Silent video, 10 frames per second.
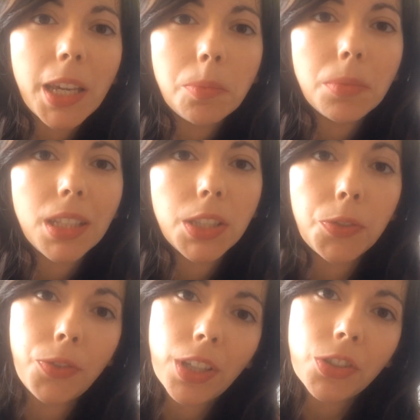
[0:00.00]
name
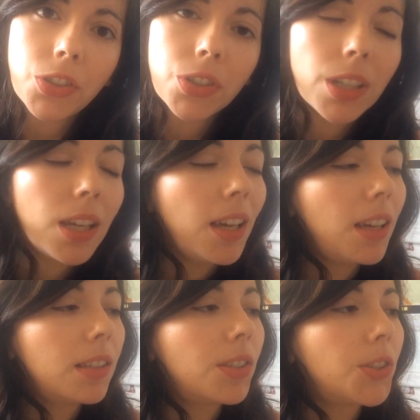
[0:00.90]
is Fish,
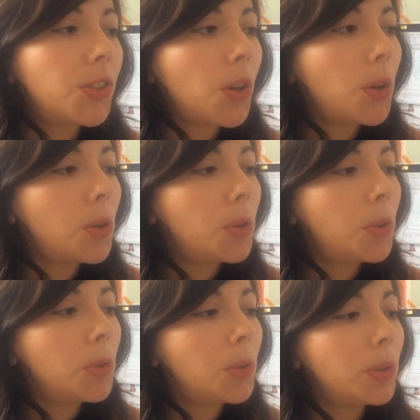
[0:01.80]

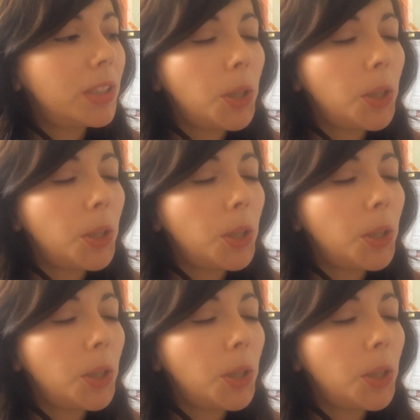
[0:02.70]
so